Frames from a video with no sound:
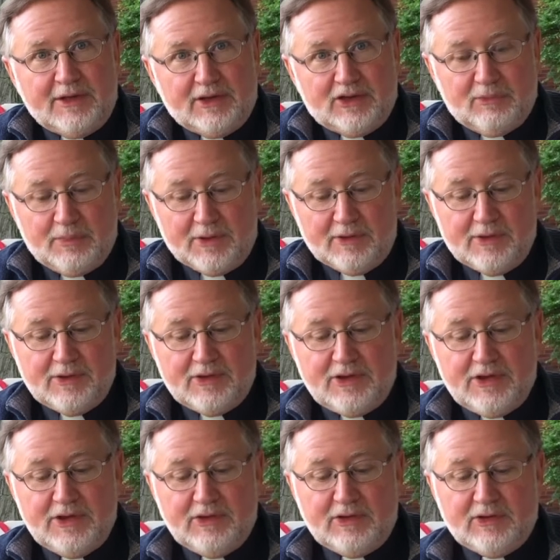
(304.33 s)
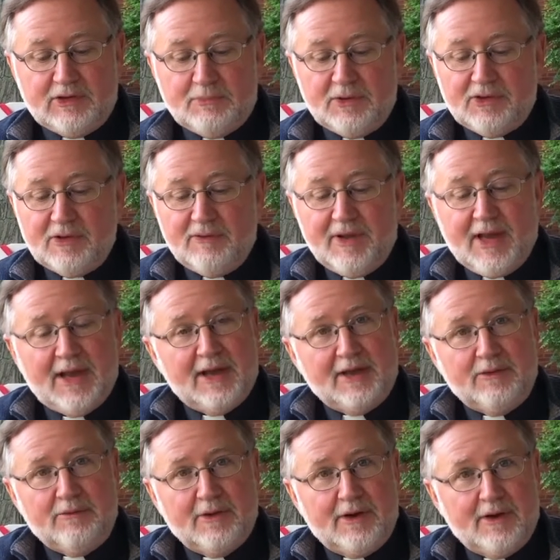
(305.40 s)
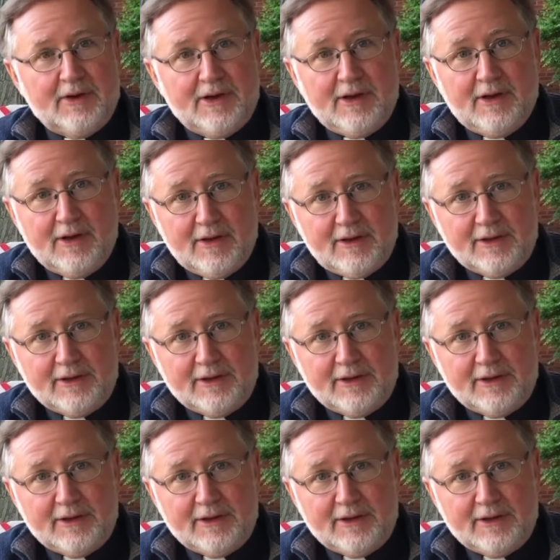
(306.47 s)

experience Jesus must have had regarding gardening.